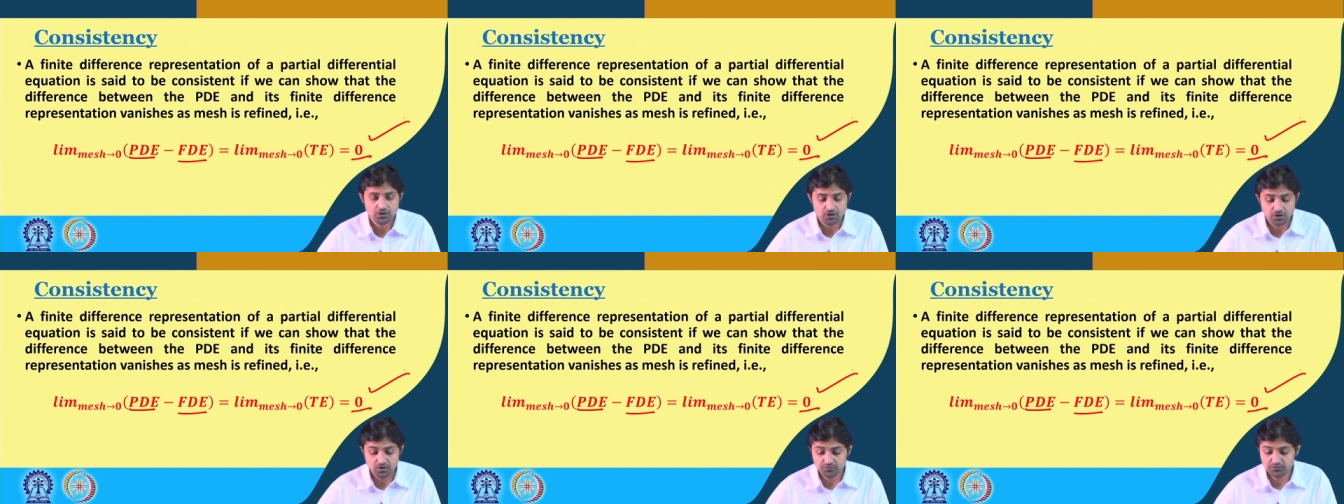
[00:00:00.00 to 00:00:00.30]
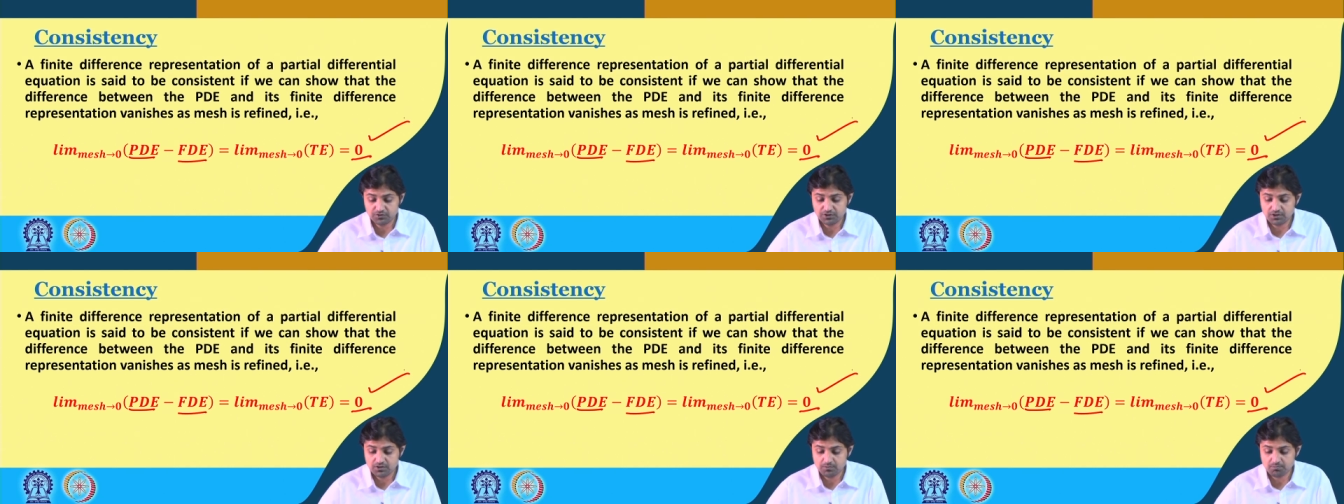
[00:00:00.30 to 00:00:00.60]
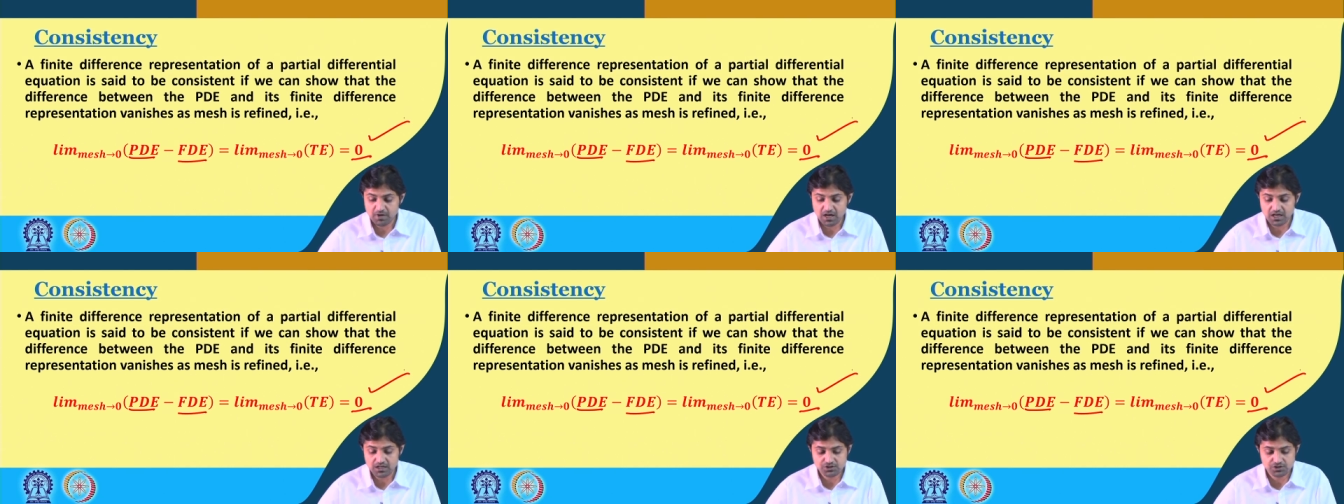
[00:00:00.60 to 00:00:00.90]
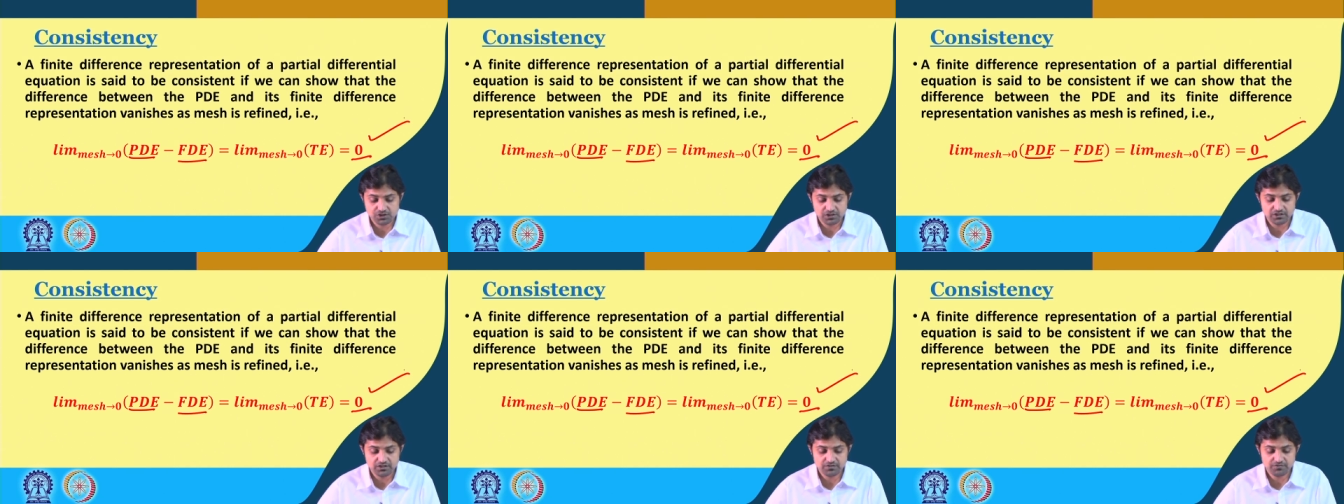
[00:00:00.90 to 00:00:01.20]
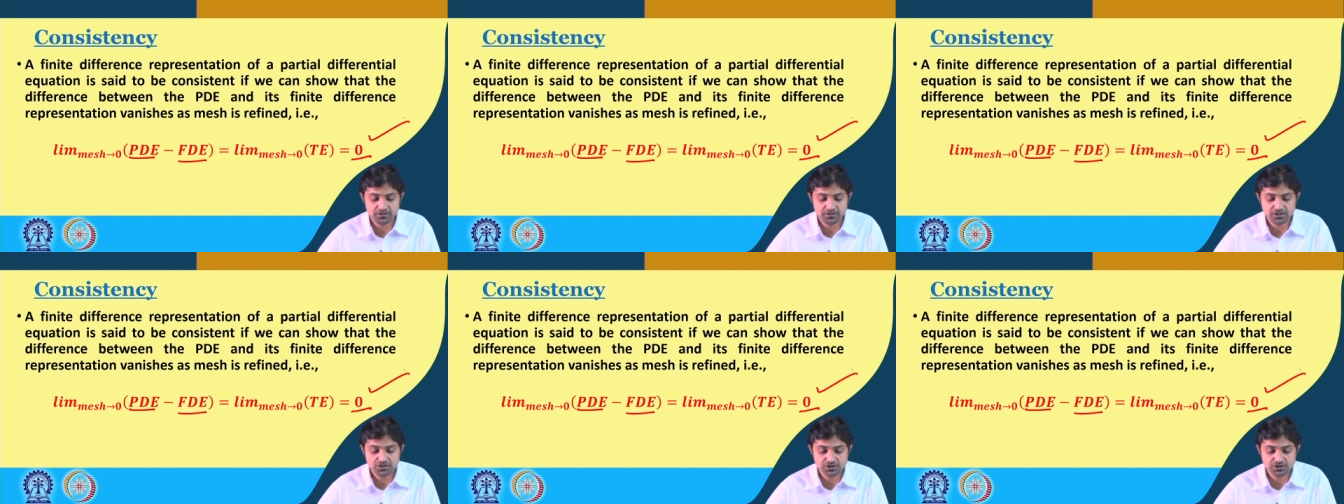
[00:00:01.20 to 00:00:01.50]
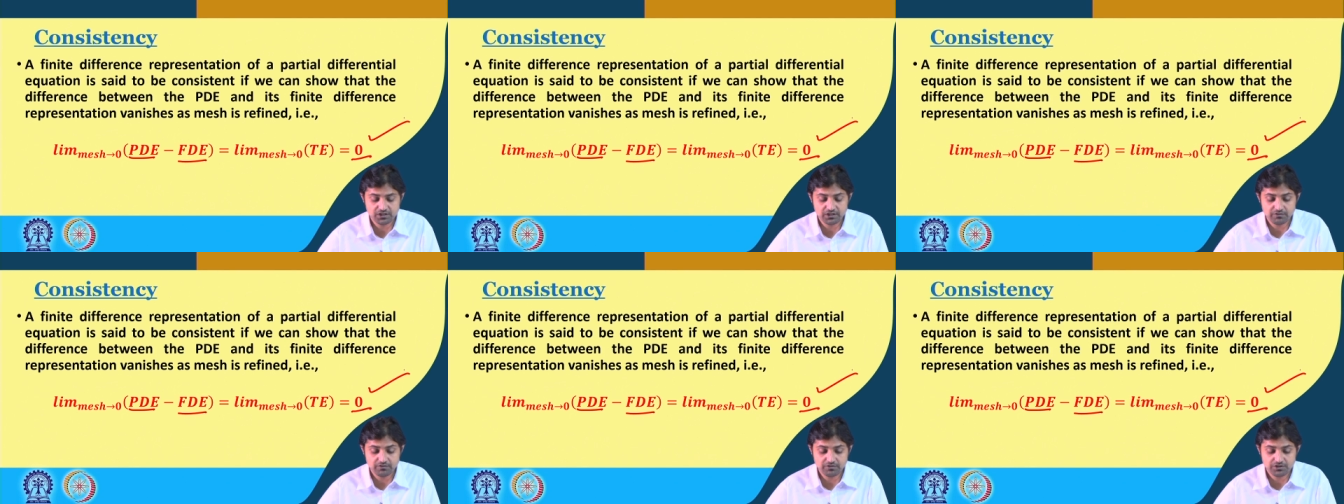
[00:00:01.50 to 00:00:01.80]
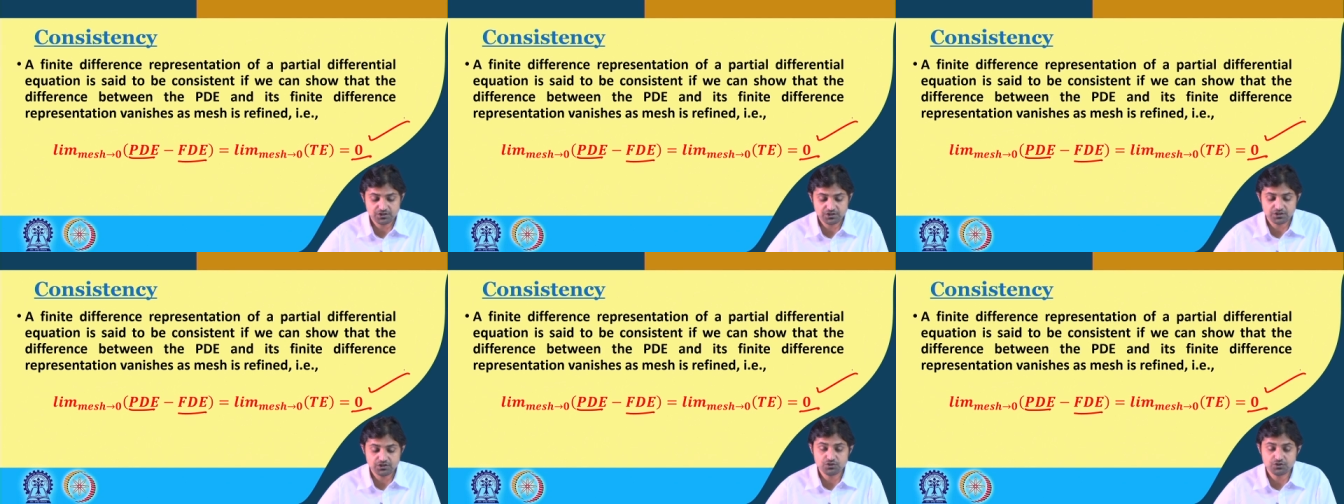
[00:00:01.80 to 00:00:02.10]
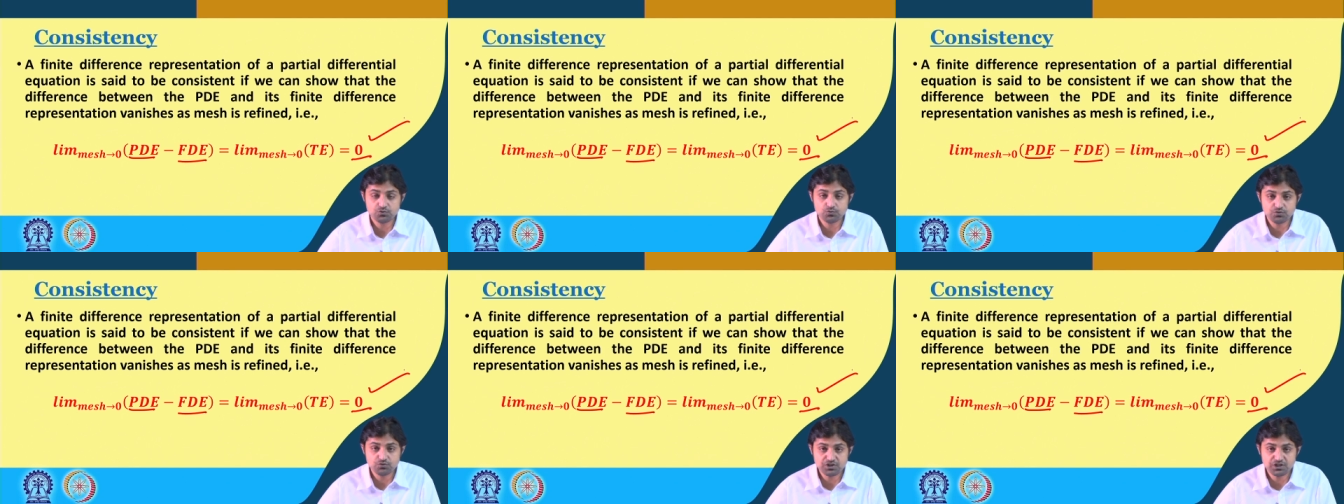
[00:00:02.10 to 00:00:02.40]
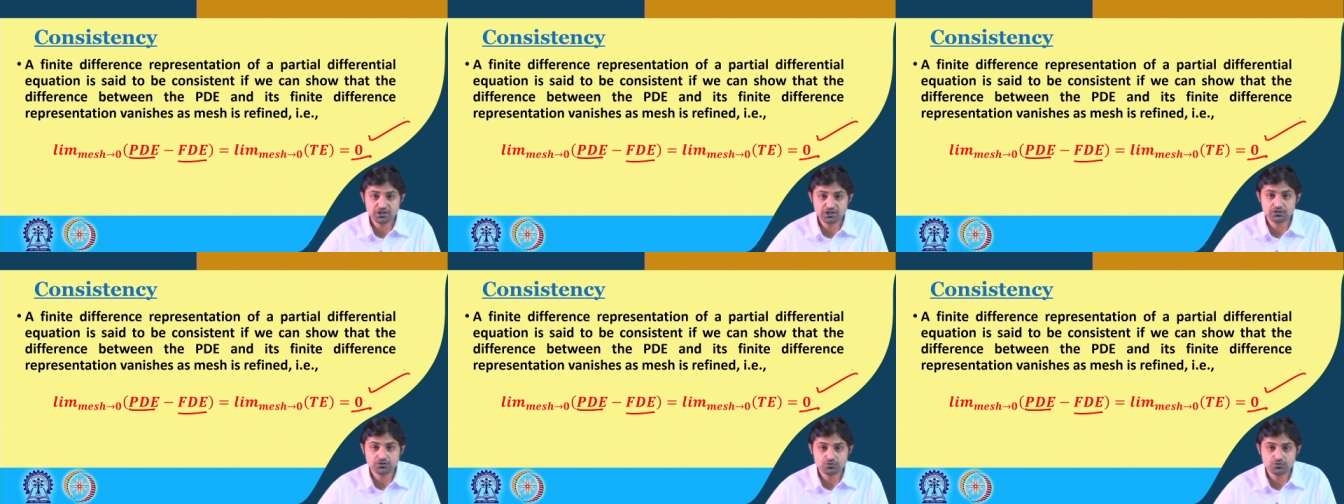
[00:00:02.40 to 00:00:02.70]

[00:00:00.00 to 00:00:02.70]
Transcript: of the partial differential equation using,